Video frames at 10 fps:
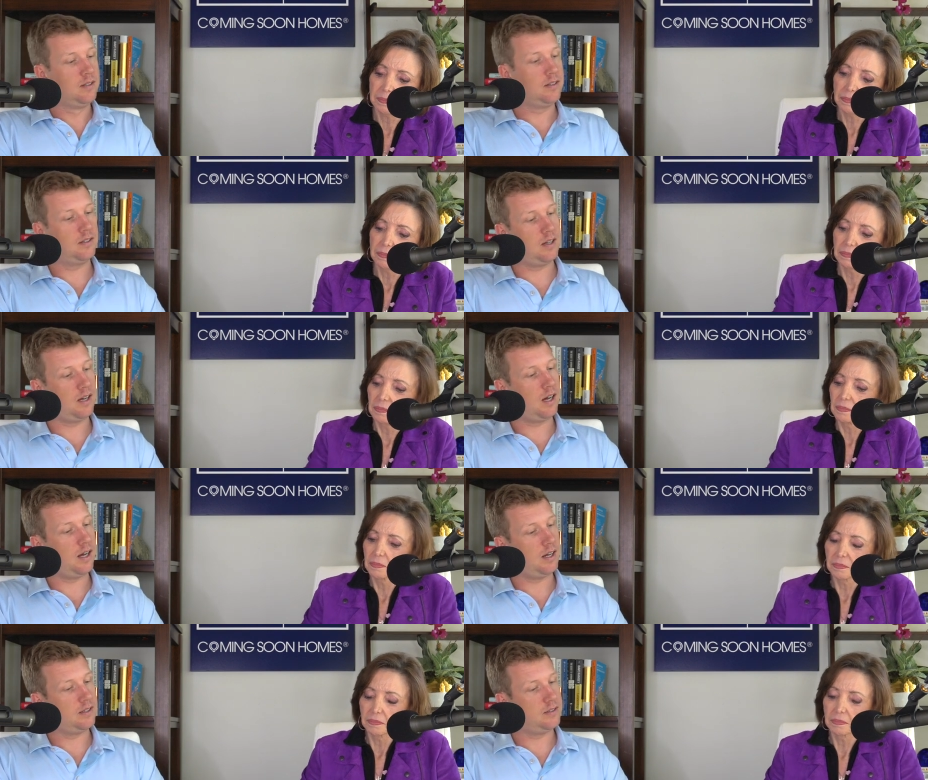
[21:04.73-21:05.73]
Speaker 1: Uh,
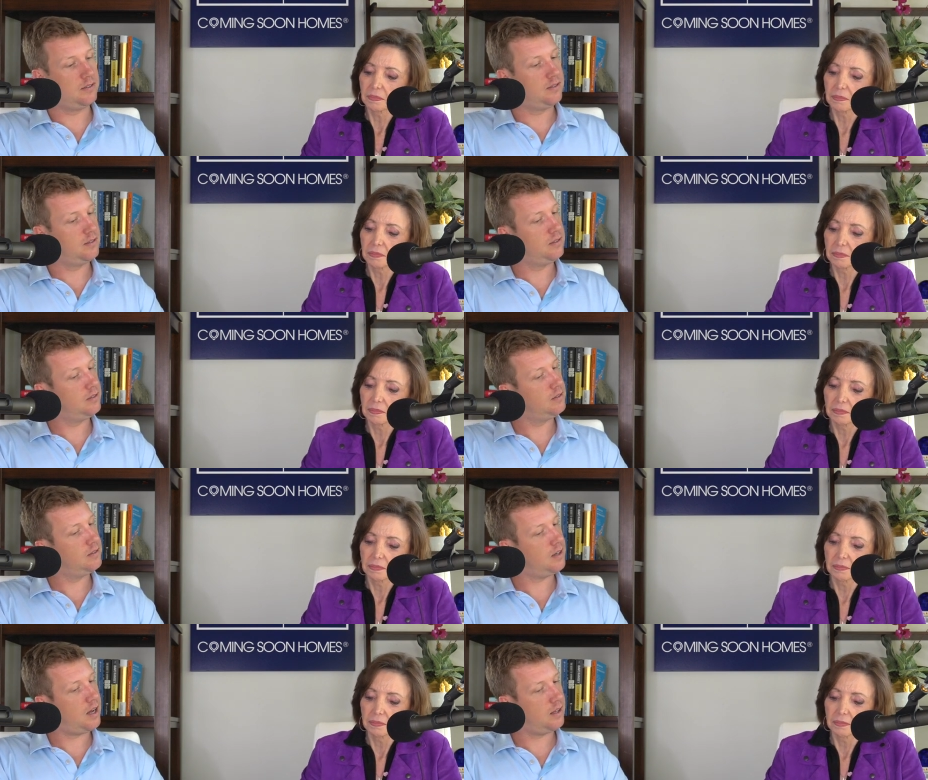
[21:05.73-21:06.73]

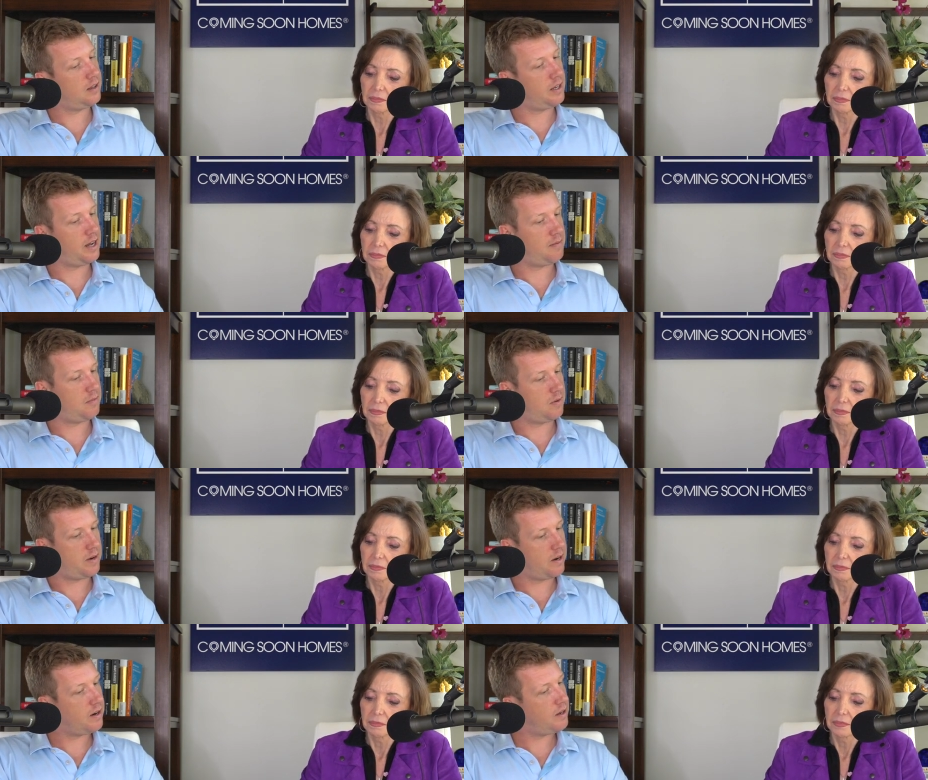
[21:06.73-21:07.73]
not that I'm aware
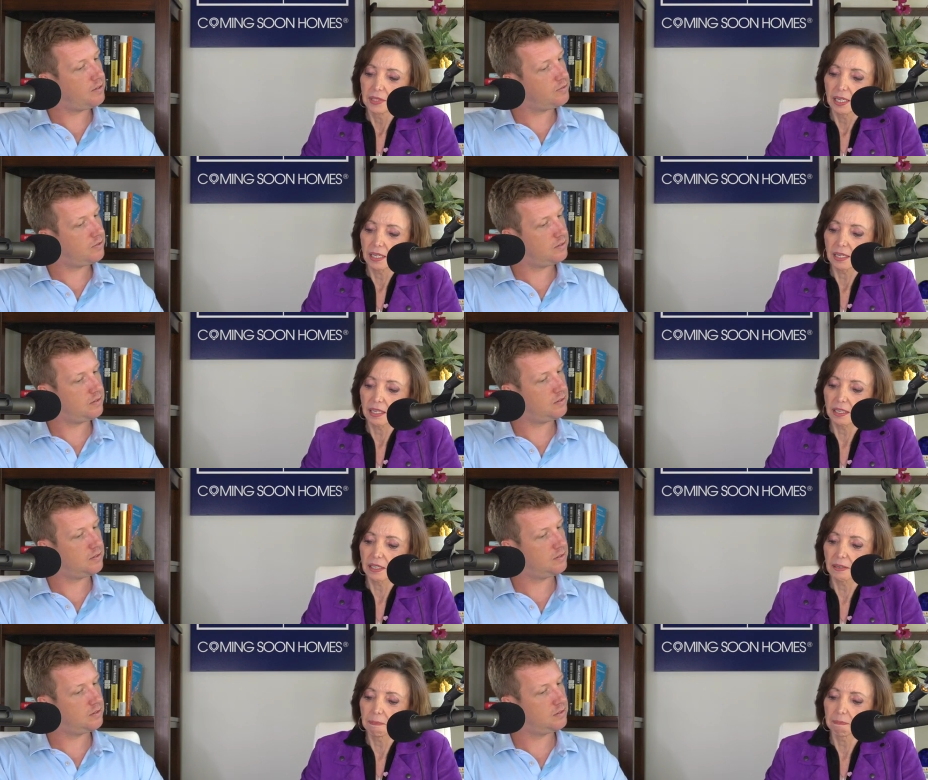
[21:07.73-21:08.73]
of.
Speaker 2: And
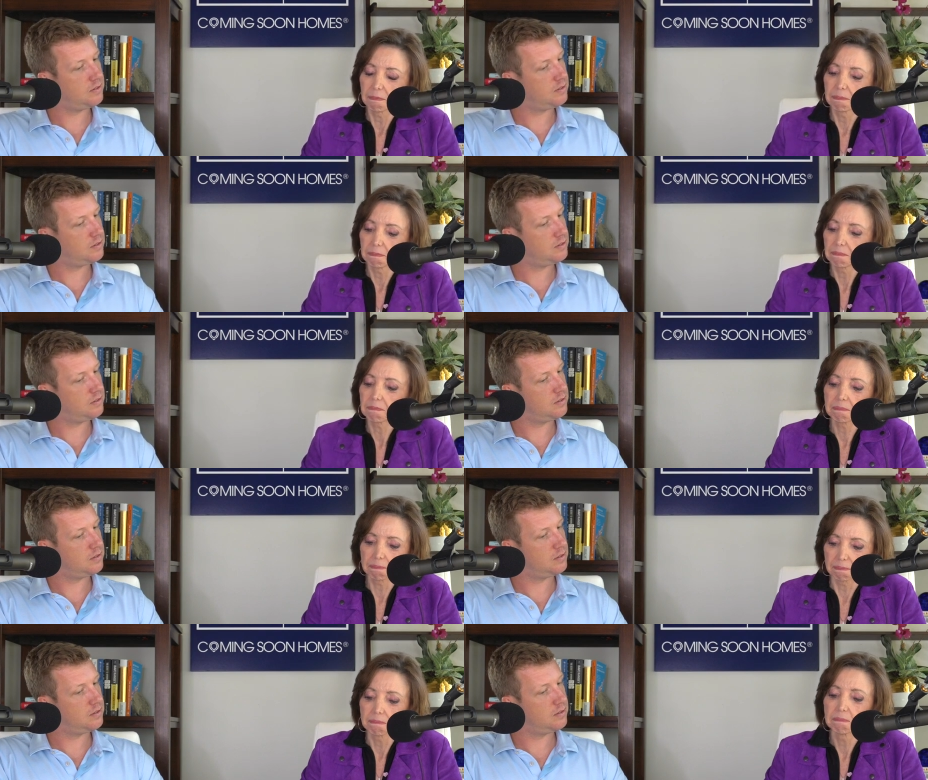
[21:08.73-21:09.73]
um. Hmm.
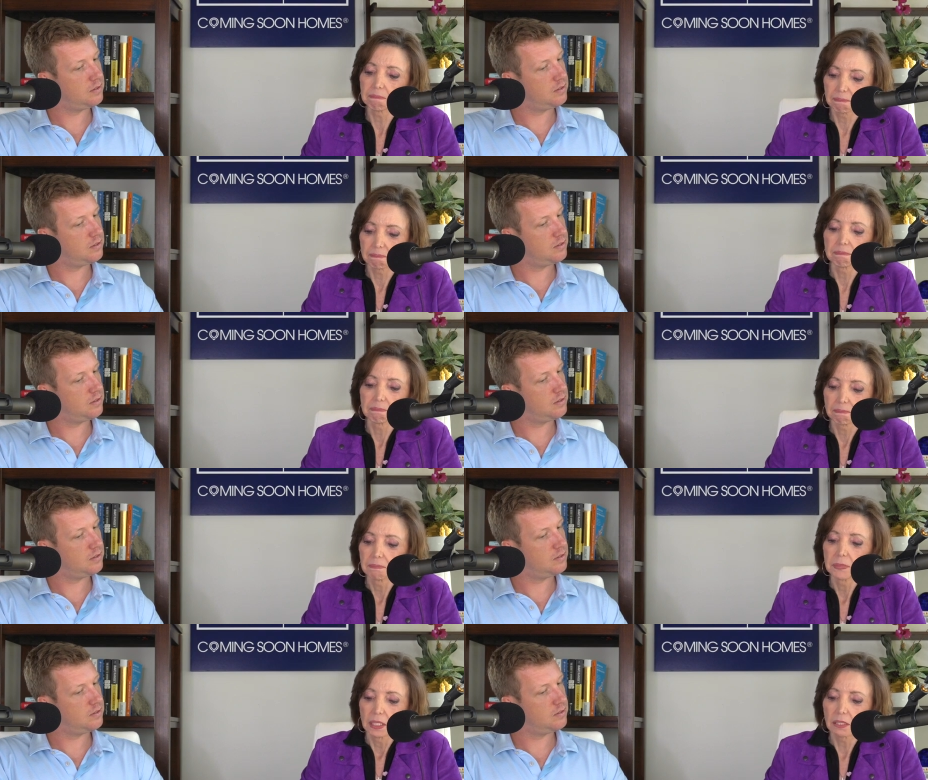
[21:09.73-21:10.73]

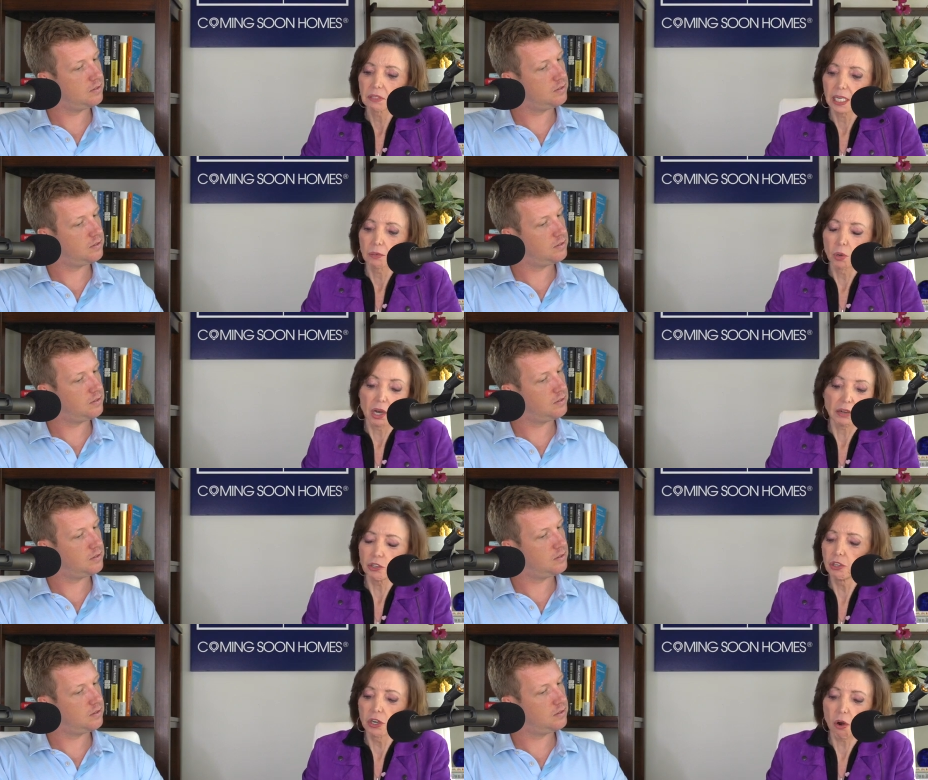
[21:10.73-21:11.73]
Okay, well, you hear
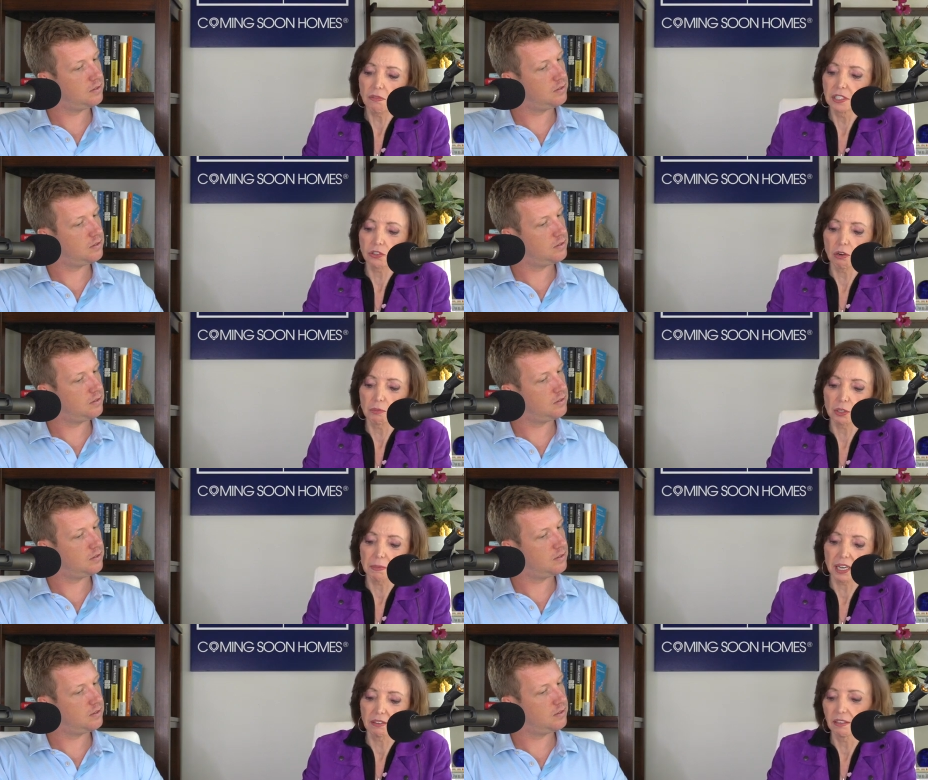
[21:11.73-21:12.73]
all these terms about,
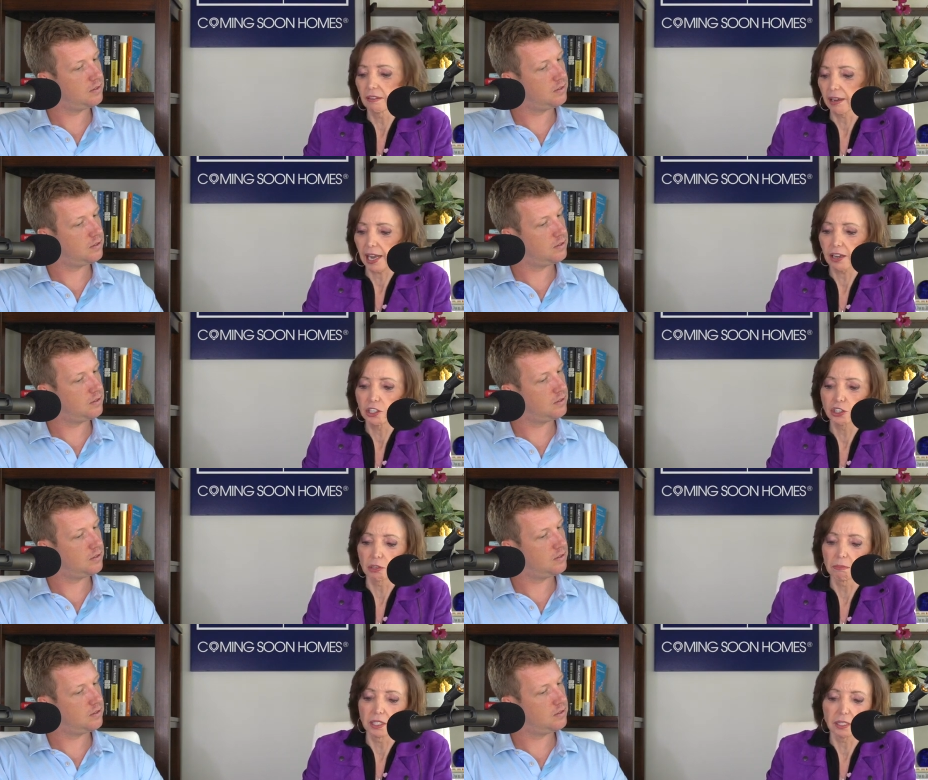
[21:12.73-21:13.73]
you know, how you should
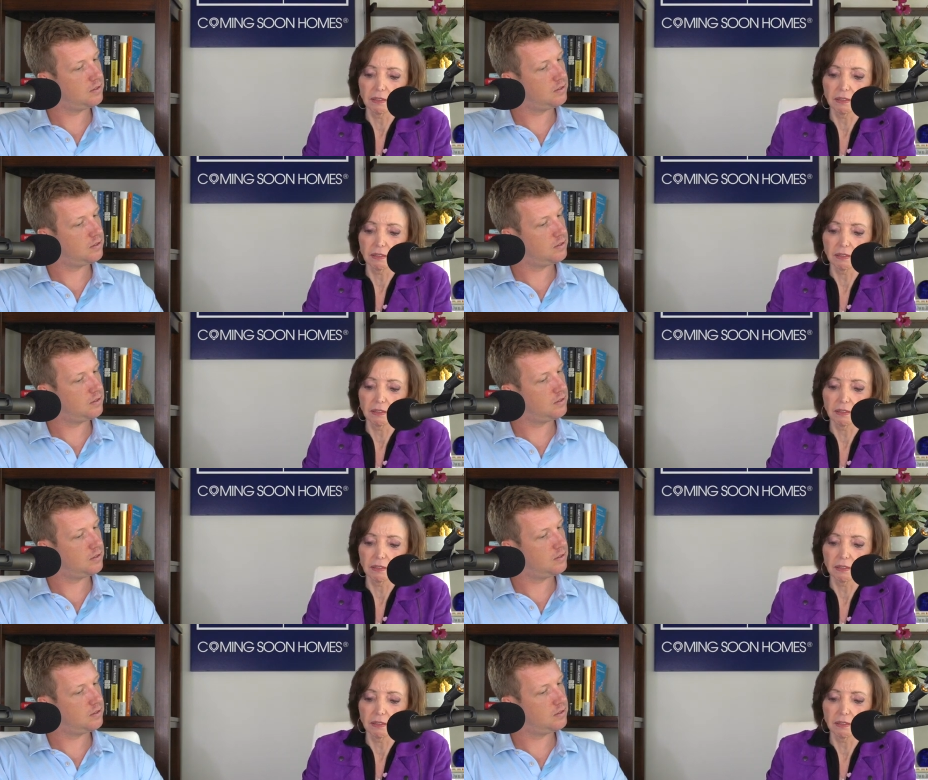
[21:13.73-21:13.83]
be,